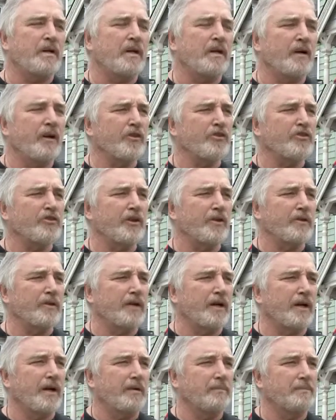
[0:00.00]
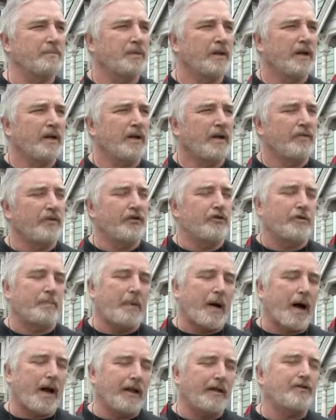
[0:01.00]
They also, there's a
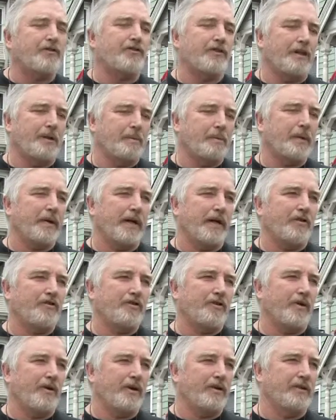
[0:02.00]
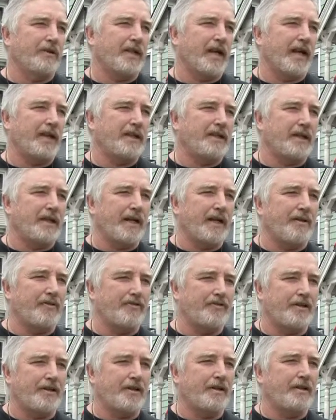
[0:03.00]
policy in place called 90
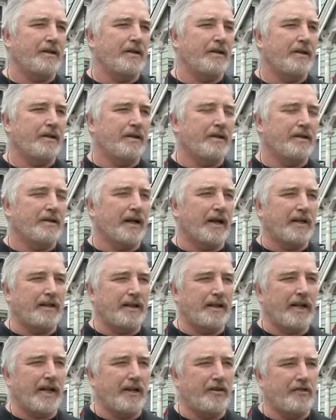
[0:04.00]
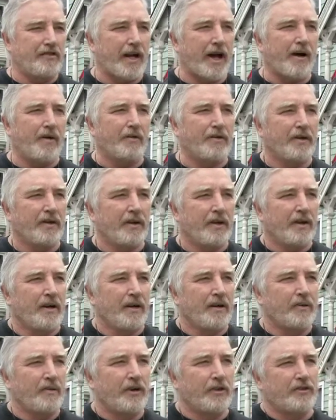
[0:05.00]
days in, 90 days out,
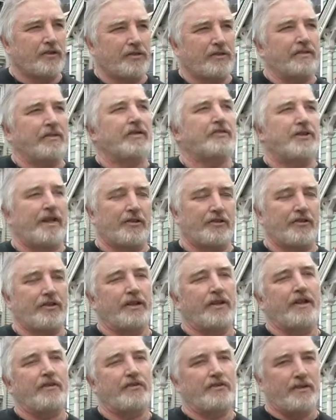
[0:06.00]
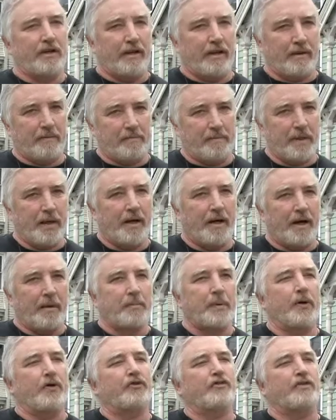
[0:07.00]
which essentially is a
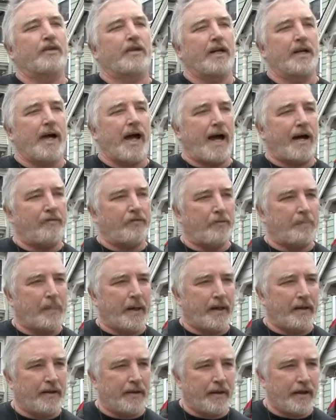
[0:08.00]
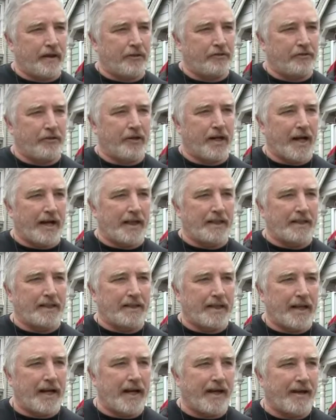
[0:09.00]
person can have a bed there for
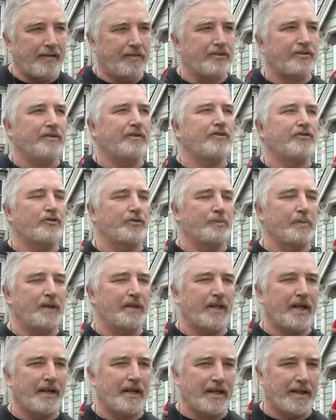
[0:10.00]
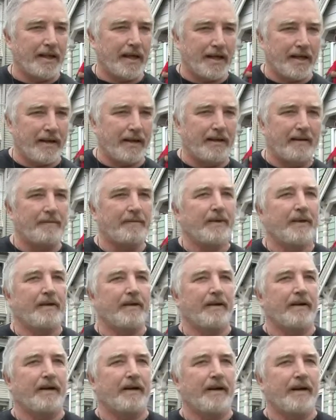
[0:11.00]
90 days, assuming they can get in.
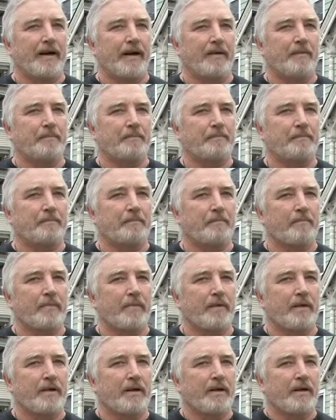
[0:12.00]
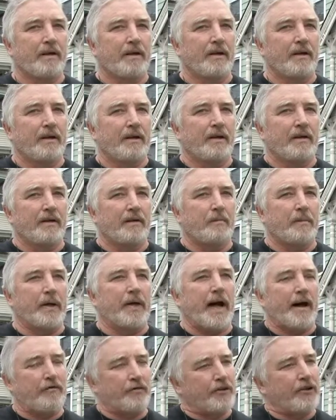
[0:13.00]

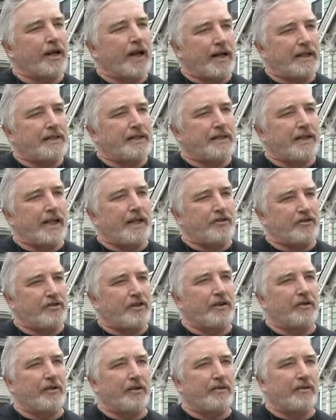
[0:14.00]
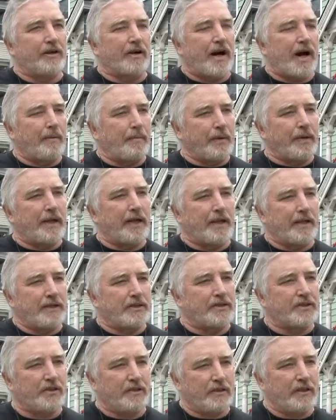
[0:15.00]
But after 90 days, they're
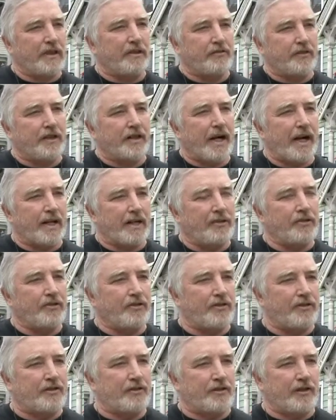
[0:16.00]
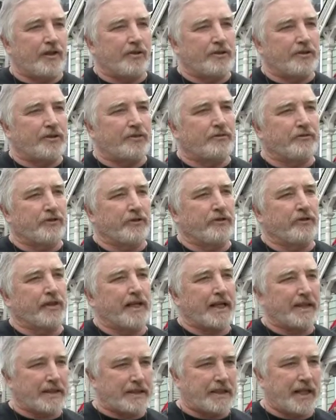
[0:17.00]
obligated to leave and not use the shelter for the
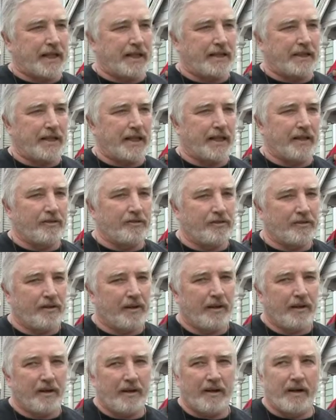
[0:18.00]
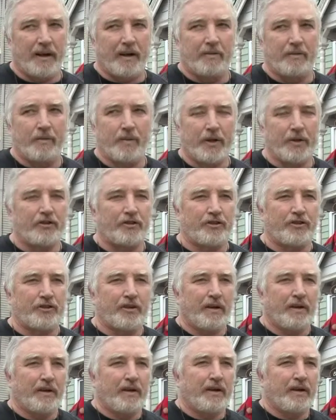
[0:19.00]
next 90 days,
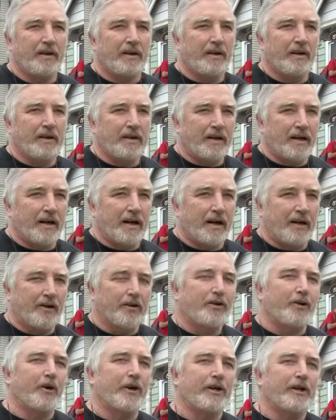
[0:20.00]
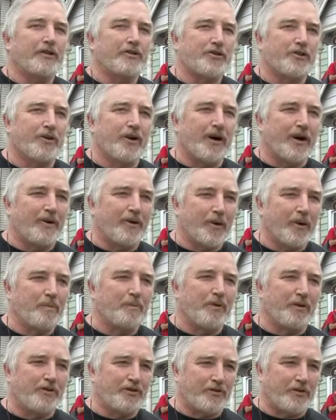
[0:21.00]
which, according to our
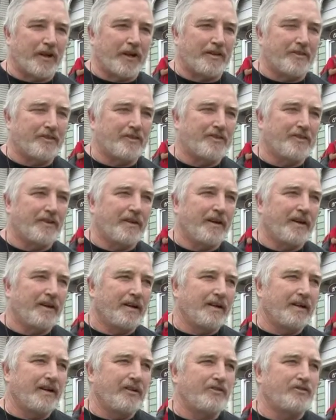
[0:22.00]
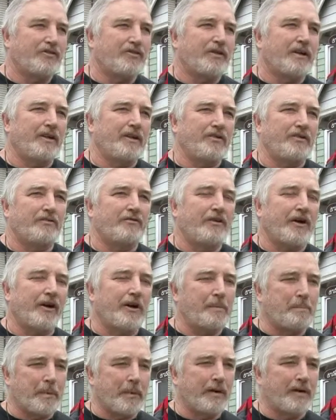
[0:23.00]
homeless friends, is a
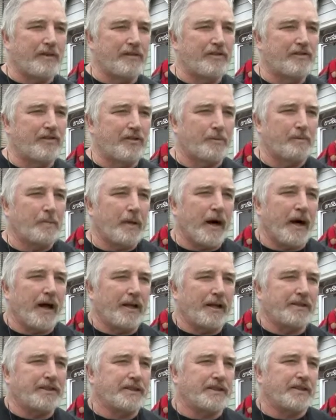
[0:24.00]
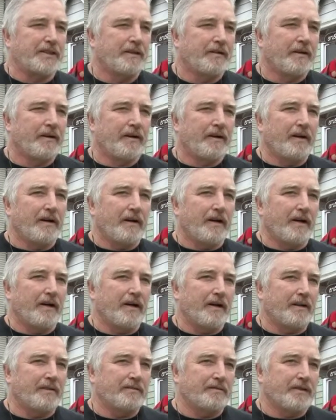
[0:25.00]
very burdensome policy,
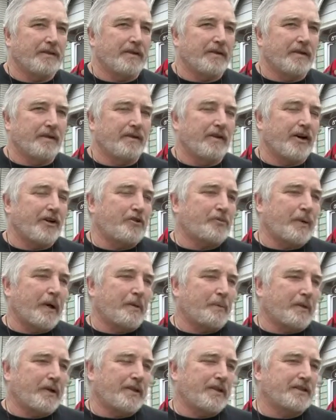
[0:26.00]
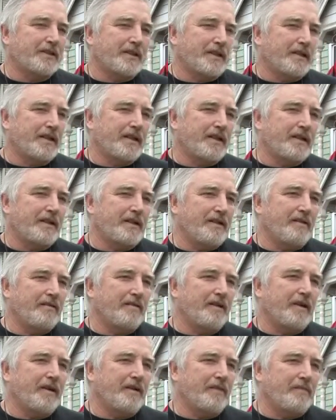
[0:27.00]
in large part because
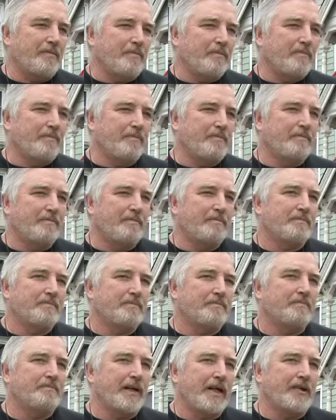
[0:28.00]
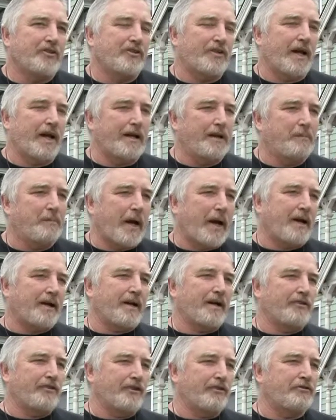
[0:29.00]
it makes getting
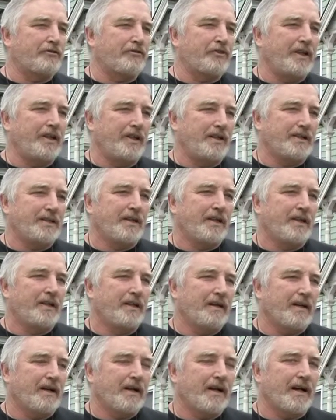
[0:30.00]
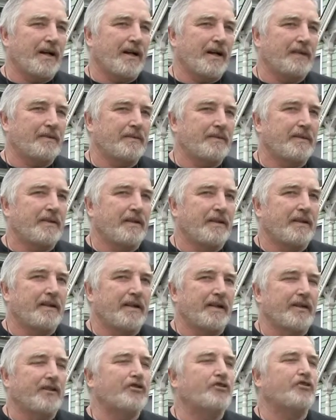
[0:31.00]
back on your feet
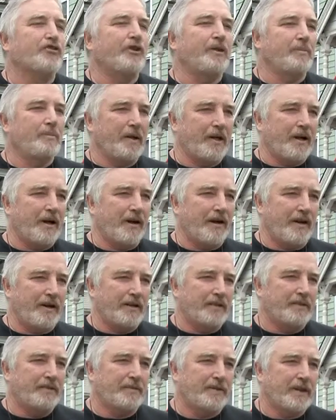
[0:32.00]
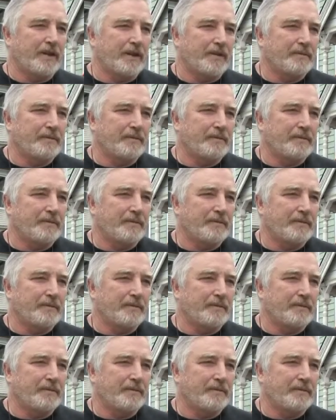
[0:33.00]
extremely hard, you